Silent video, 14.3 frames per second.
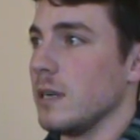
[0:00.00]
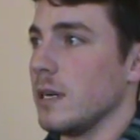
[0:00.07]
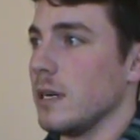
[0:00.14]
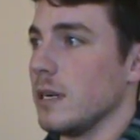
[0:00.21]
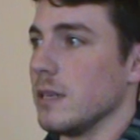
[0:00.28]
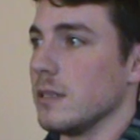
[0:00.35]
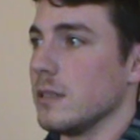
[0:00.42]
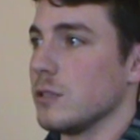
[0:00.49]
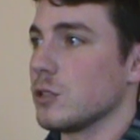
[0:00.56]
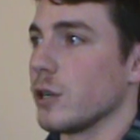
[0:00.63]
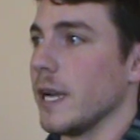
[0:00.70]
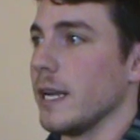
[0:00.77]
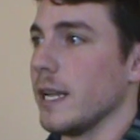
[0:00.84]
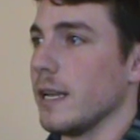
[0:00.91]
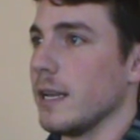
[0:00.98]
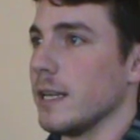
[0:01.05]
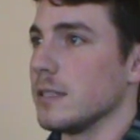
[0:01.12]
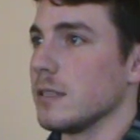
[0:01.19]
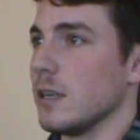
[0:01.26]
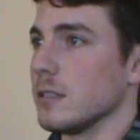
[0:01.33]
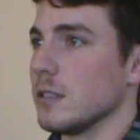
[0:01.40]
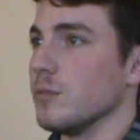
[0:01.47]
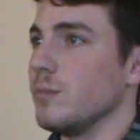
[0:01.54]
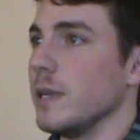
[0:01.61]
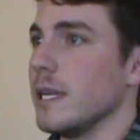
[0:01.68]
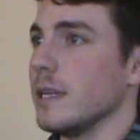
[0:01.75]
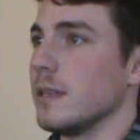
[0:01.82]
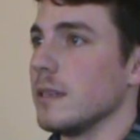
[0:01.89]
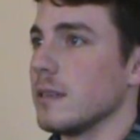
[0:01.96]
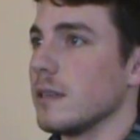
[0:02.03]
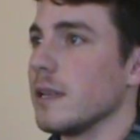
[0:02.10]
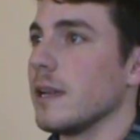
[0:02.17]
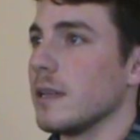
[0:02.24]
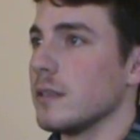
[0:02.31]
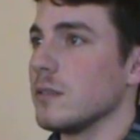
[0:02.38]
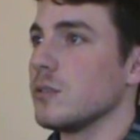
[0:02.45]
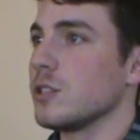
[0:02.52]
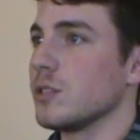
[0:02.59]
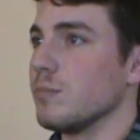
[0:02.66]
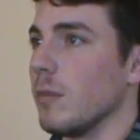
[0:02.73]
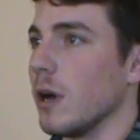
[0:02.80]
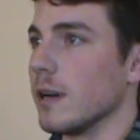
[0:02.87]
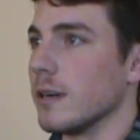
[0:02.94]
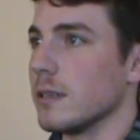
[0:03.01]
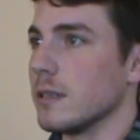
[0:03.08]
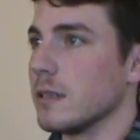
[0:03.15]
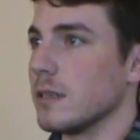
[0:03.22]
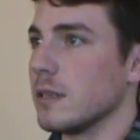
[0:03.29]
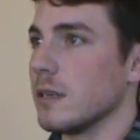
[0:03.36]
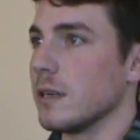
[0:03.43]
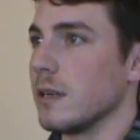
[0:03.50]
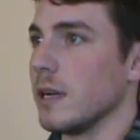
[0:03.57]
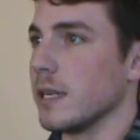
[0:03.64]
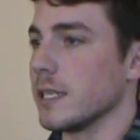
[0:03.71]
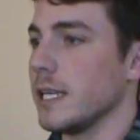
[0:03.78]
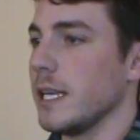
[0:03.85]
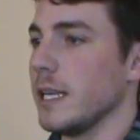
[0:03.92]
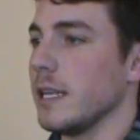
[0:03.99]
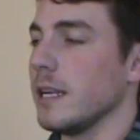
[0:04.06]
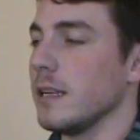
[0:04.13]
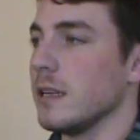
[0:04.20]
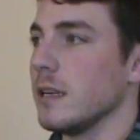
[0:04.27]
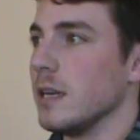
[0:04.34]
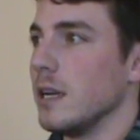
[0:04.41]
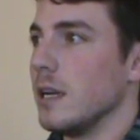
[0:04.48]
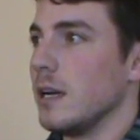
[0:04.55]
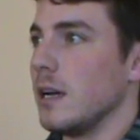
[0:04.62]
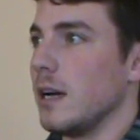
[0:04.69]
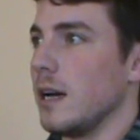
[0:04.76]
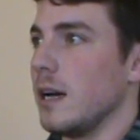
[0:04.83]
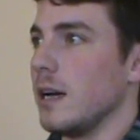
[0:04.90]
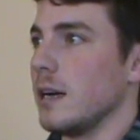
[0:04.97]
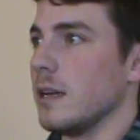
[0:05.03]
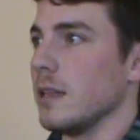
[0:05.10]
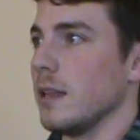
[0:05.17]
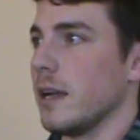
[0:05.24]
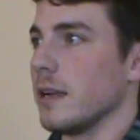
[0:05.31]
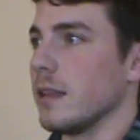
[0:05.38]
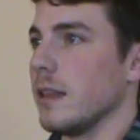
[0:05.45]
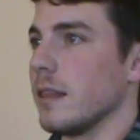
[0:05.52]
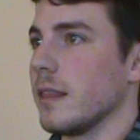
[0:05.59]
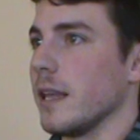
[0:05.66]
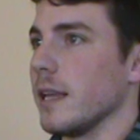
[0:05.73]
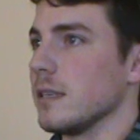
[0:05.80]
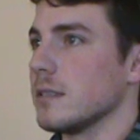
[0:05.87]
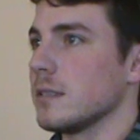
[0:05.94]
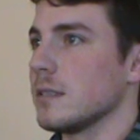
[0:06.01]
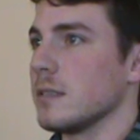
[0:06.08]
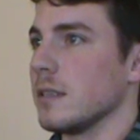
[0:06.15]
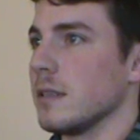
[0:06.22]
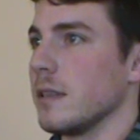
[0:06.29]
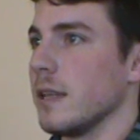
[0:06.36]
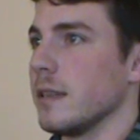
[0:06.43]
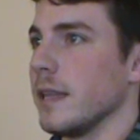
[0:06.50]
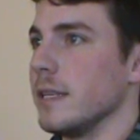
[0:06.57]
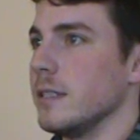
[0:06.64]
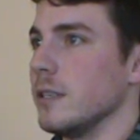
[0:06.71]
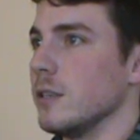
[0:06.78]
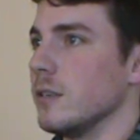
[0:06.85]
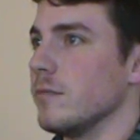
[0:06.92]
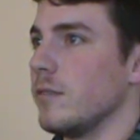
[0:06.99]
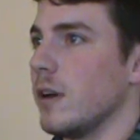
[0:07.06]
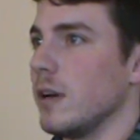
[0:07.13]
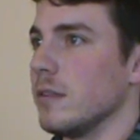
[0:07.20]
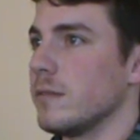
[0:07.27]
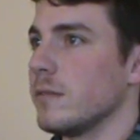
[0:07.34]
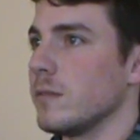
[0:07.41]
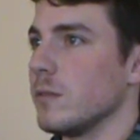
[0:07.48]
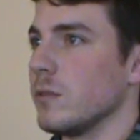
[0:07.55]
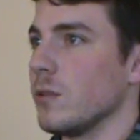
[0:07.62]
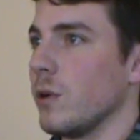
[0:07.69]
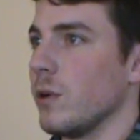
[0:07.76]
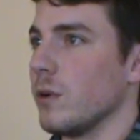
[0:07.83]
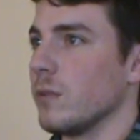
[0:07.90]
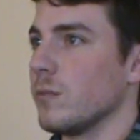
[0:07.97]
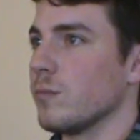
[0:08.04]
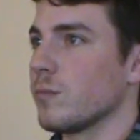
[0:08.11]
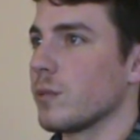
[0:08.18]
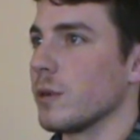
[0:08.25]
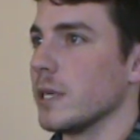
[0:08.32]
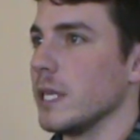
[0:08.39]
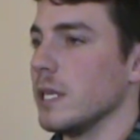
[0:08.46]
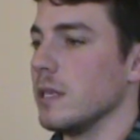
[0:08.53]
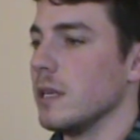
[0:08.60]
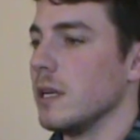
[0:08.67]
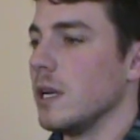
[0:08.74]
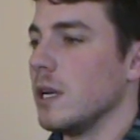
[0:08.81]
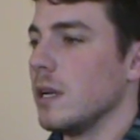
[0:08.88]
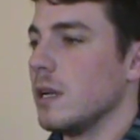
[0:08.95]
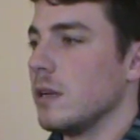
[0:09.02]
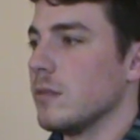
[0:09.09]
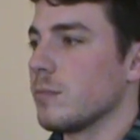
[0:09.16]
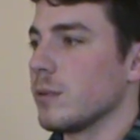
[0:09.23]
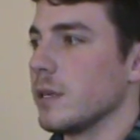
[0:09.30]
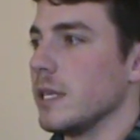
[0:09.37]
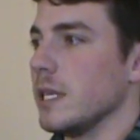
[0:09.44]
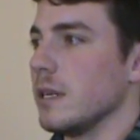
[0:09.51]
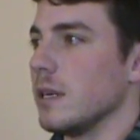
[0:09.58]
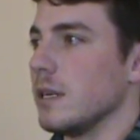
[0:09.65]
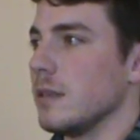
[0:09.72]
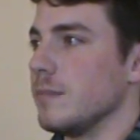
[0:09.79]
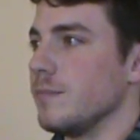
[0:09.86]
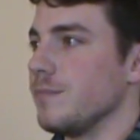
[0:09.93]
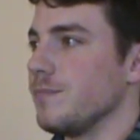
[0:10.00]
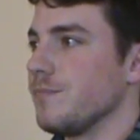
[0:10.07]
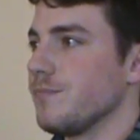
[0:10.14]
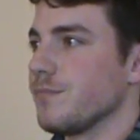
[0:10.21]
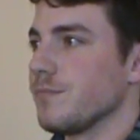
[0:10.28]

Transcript: uh, training. It's also being smart, right. uh, keen. Uh, a lot of the things that they do involve uh, pretty, pretty um,